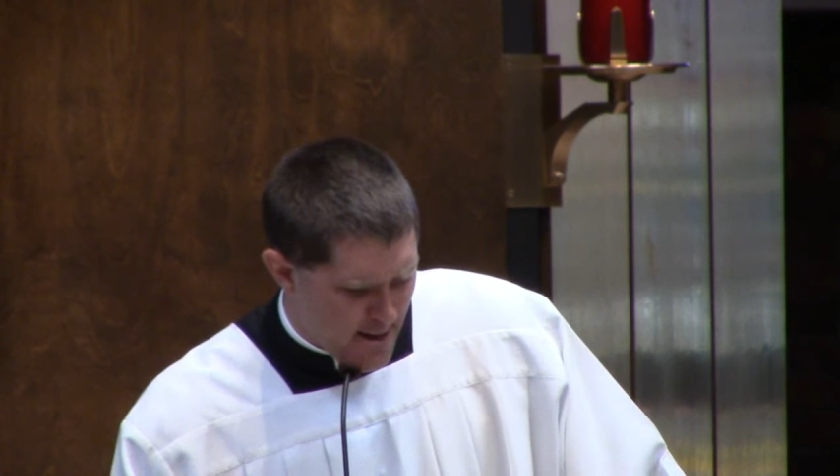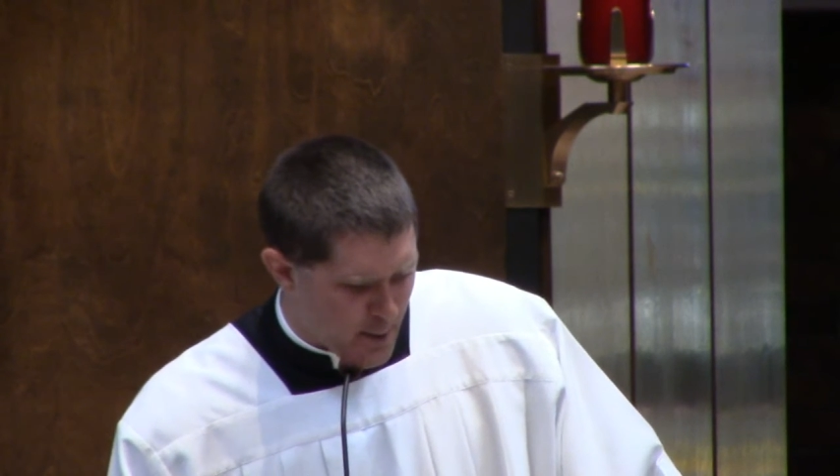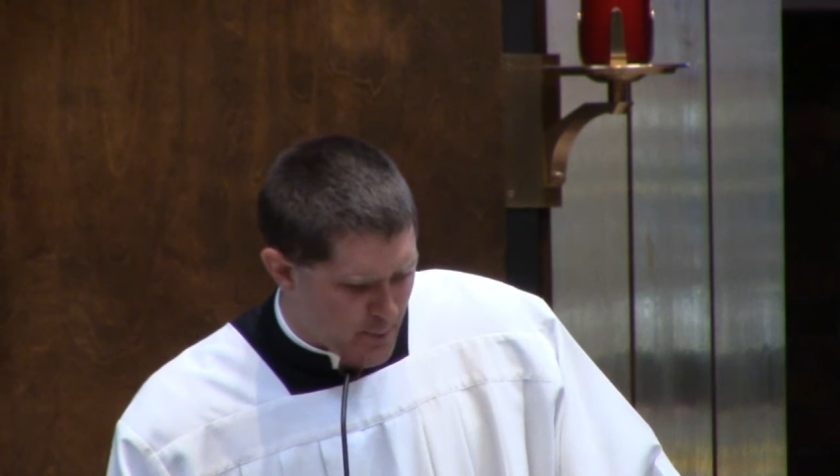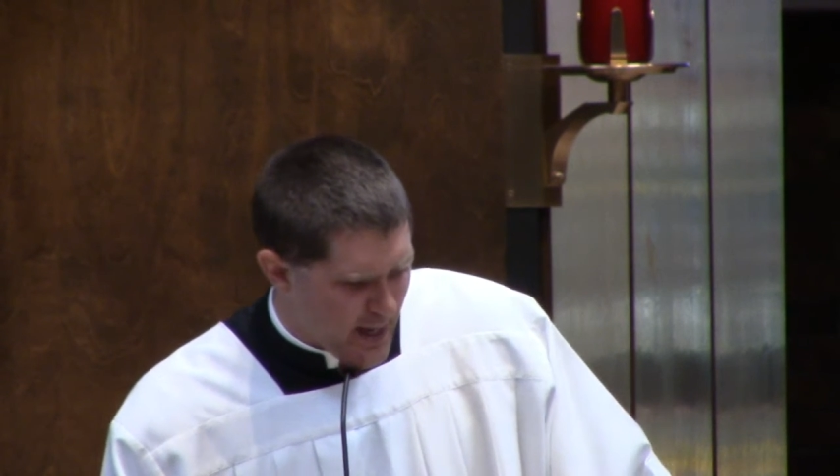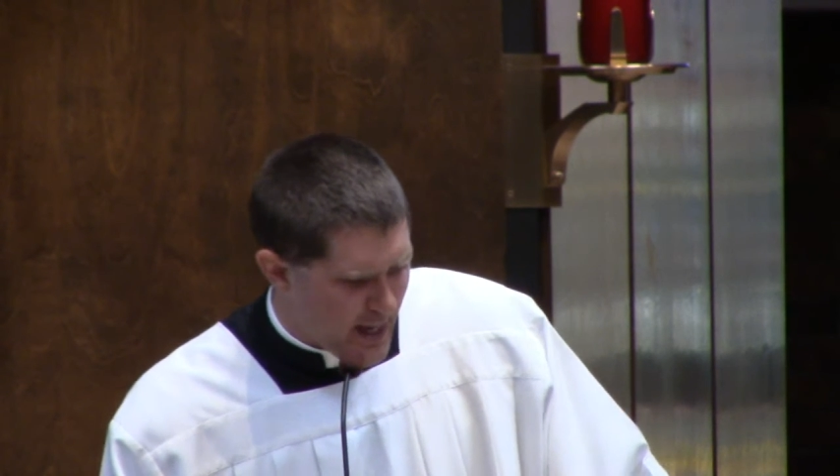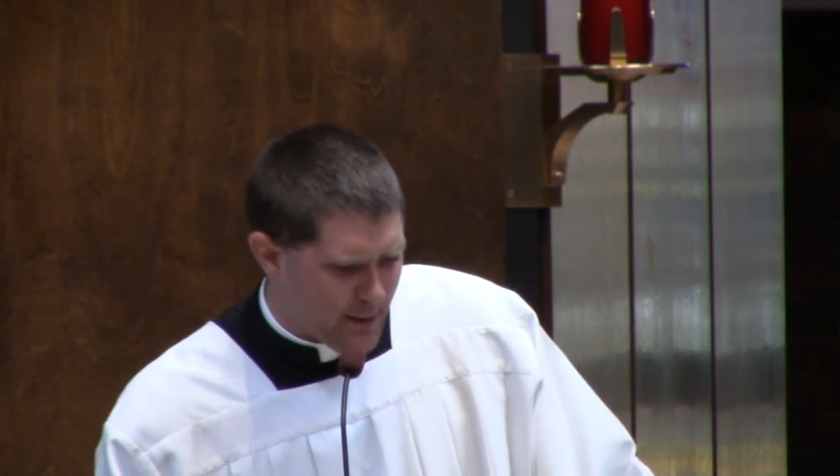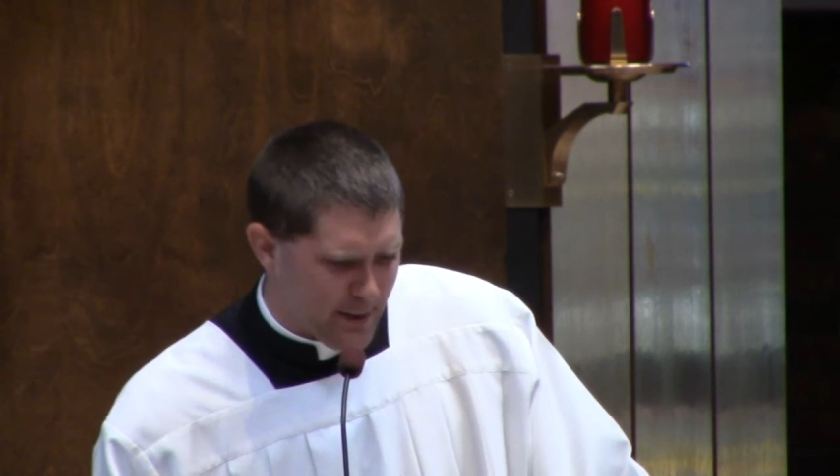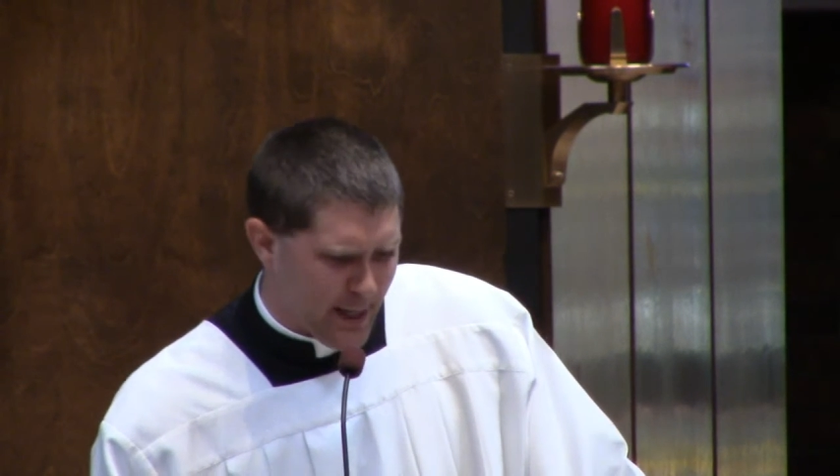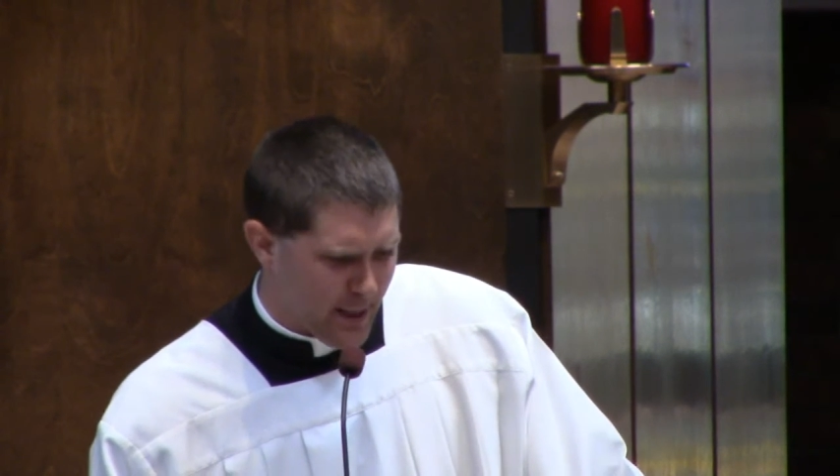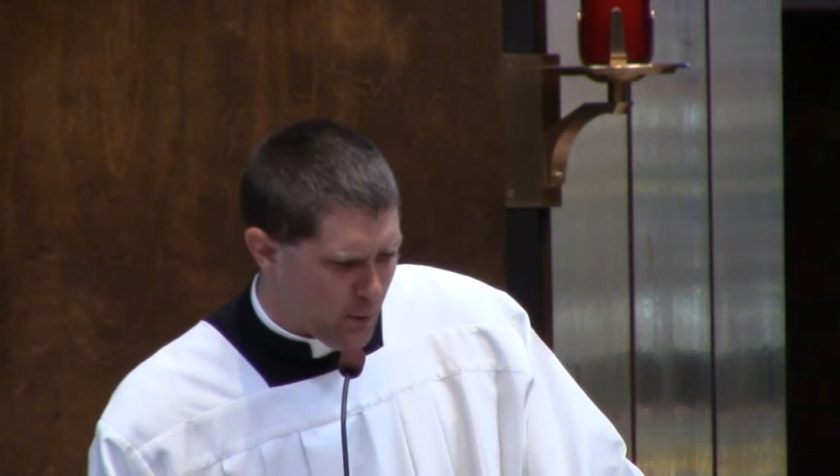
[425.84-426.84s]
oh man,
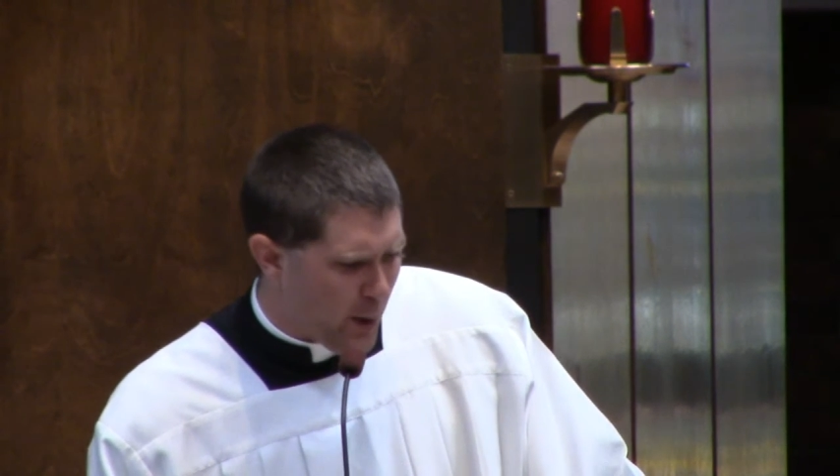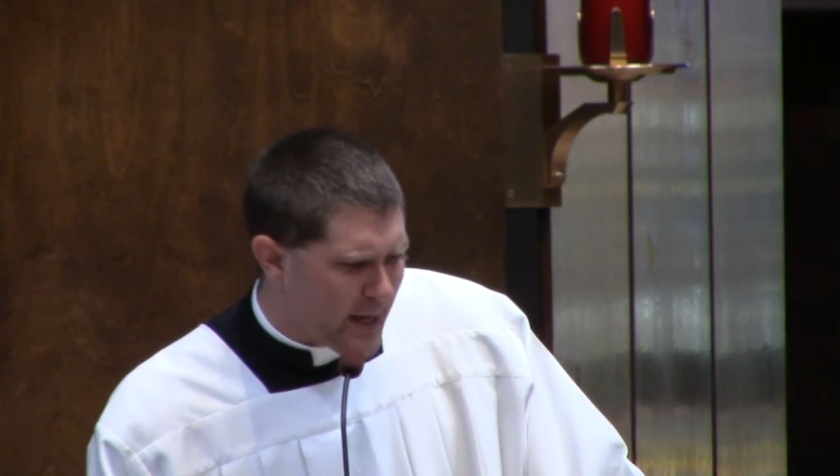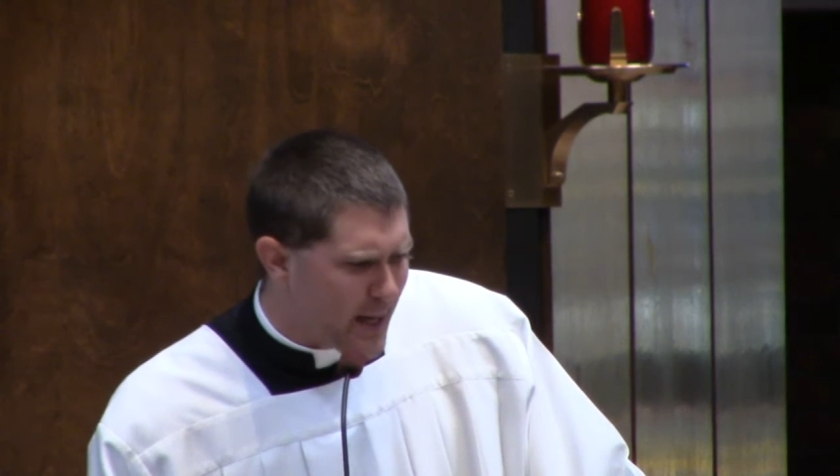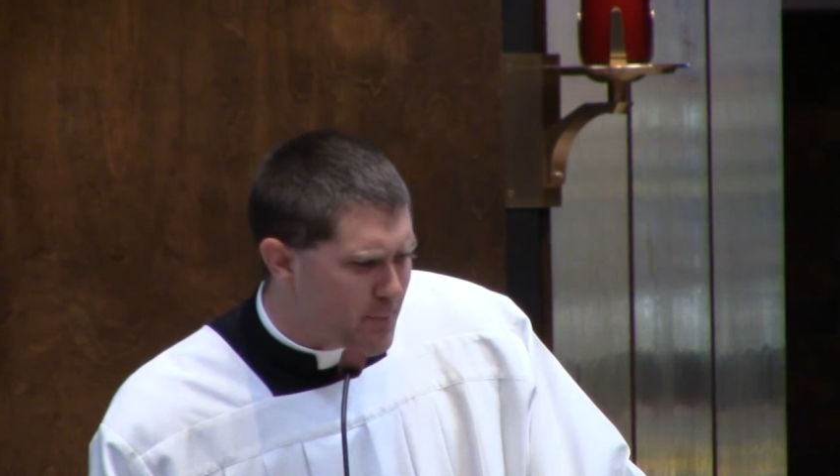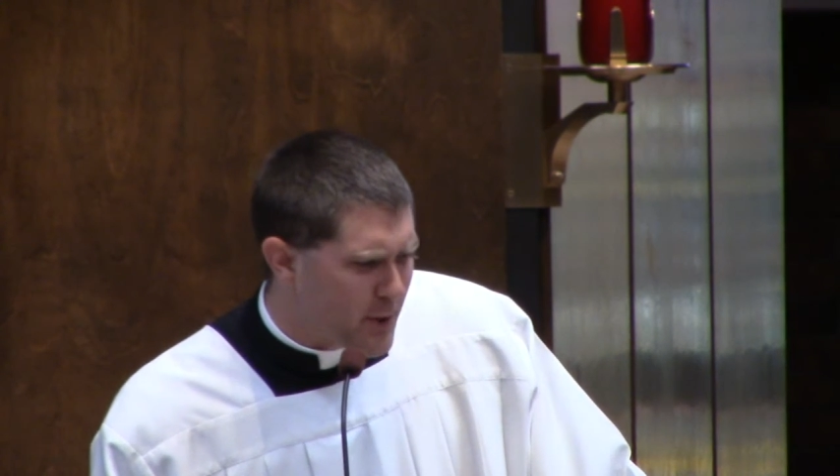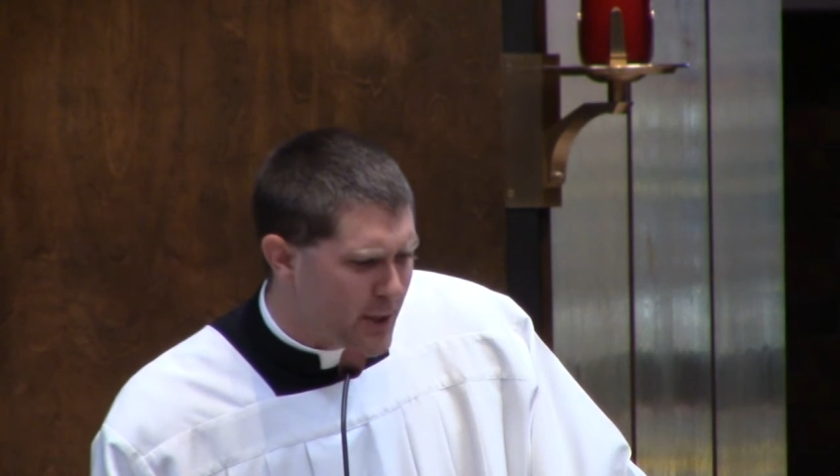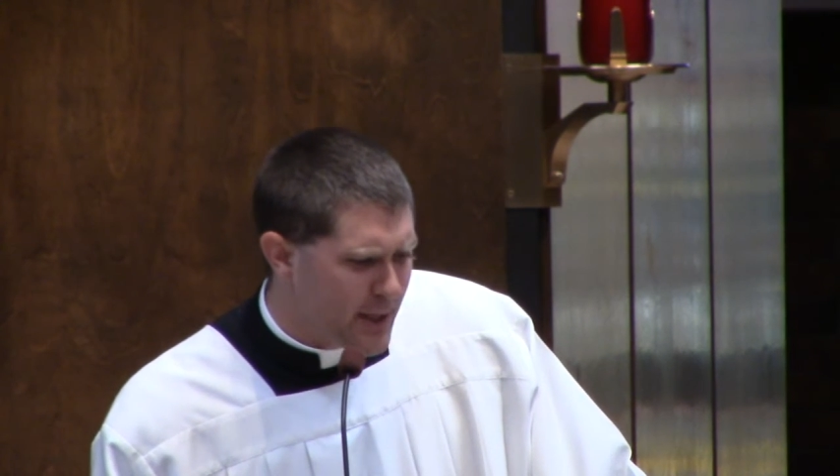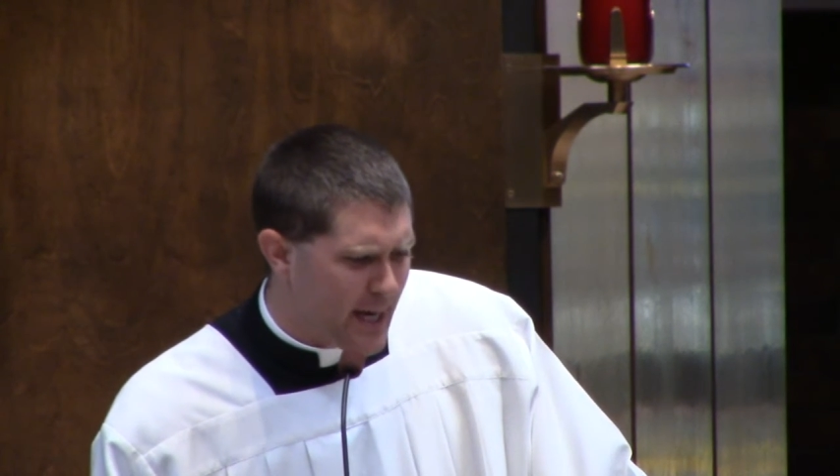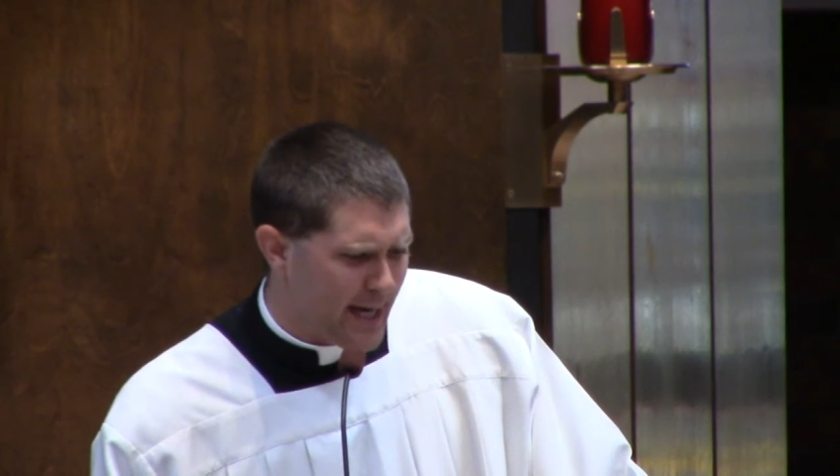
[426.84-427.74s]
I gotta wake up early,